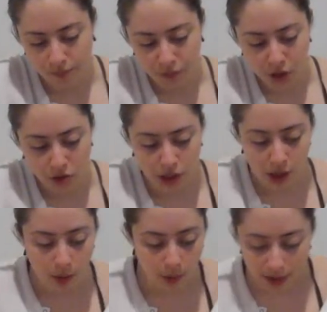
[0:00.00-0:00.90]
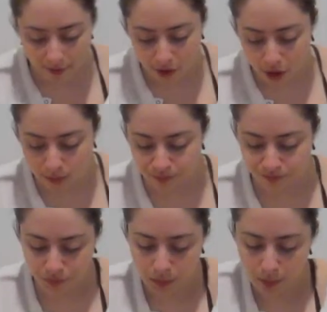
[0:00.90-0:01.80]
years ago or whatever.
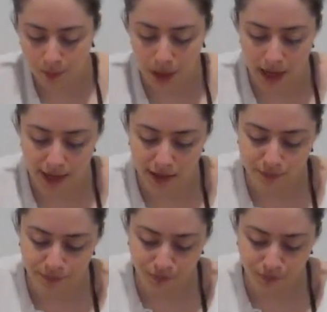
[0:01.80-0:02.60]
But,